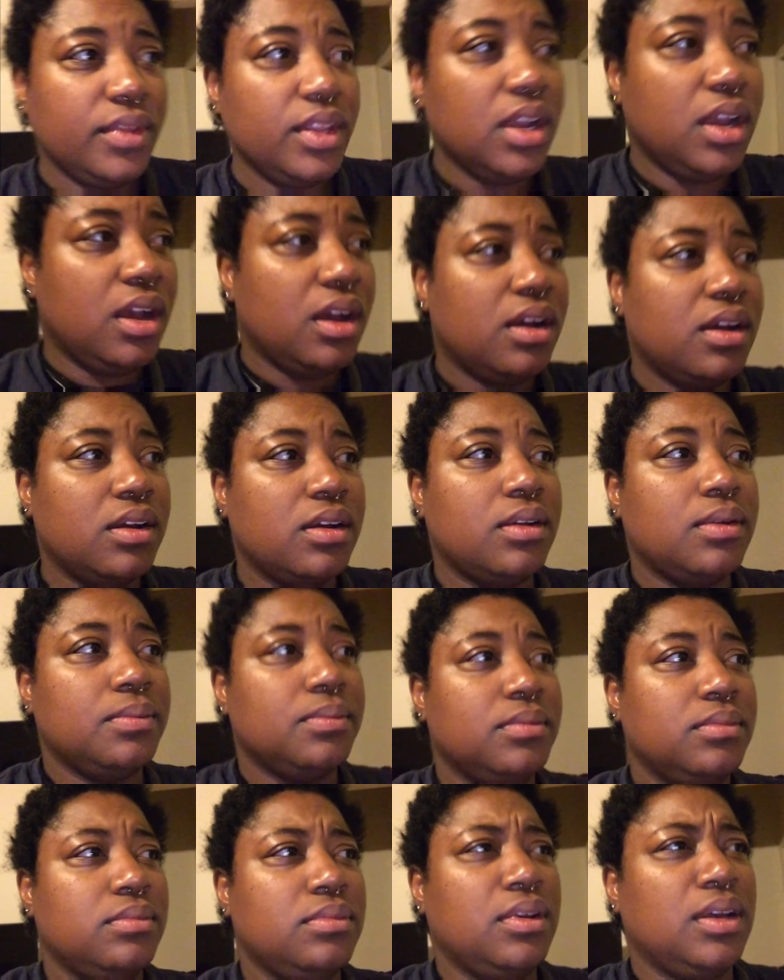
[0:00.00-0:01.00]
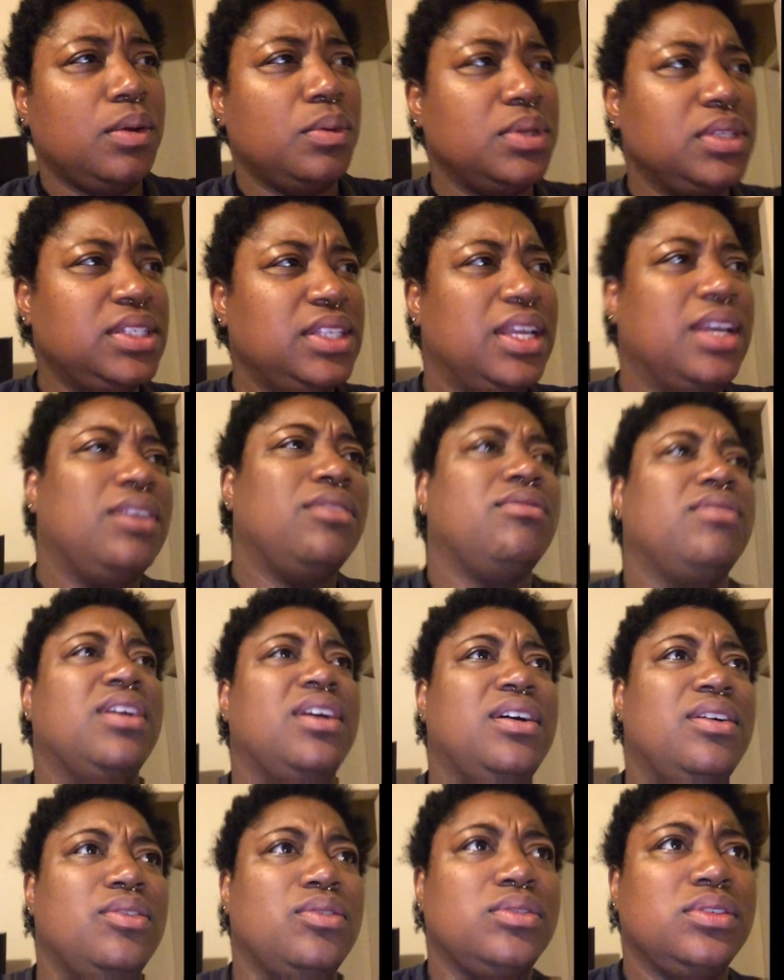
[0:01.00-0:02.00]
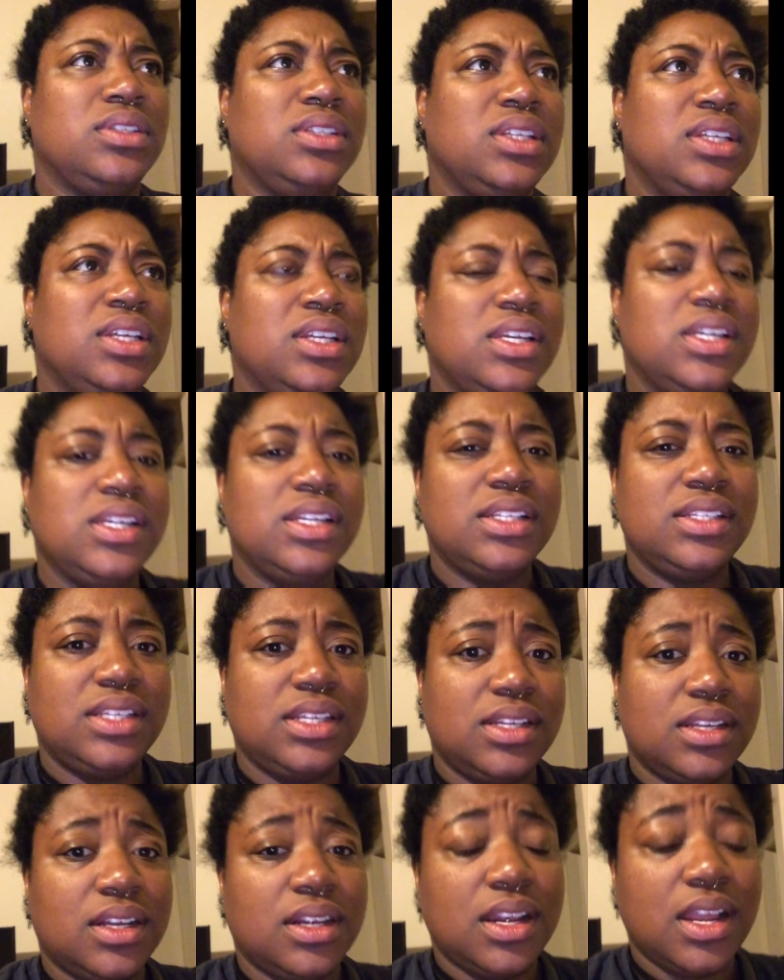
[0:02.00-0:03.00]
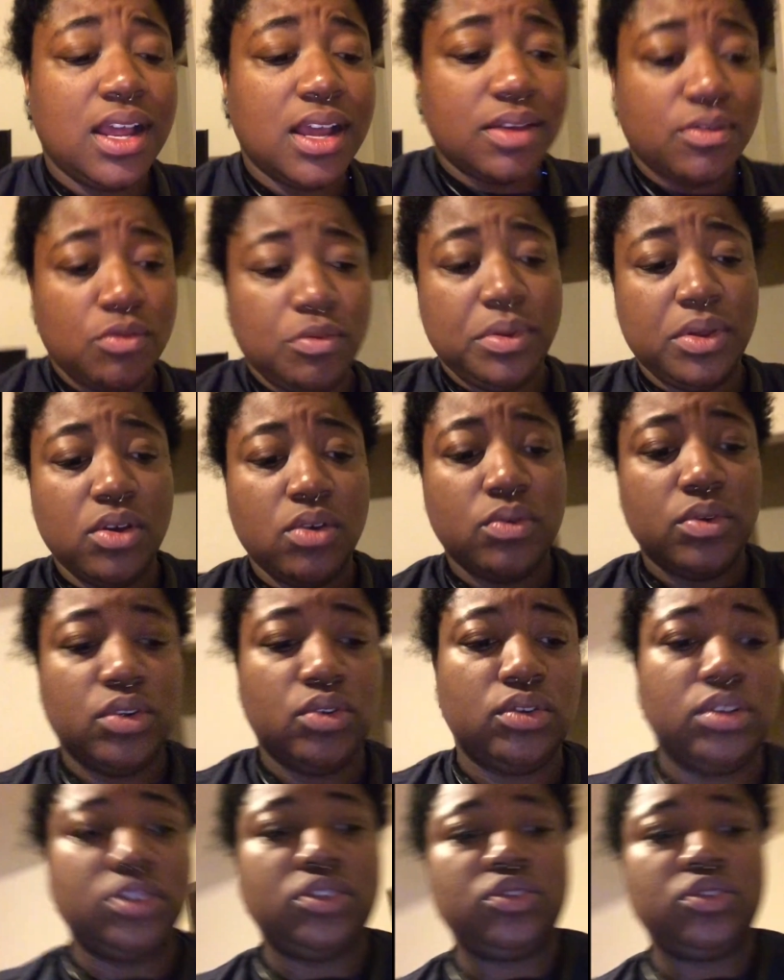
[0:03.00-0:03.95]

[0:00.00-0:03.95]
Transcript: I would say around 10 o'clock we'll be going on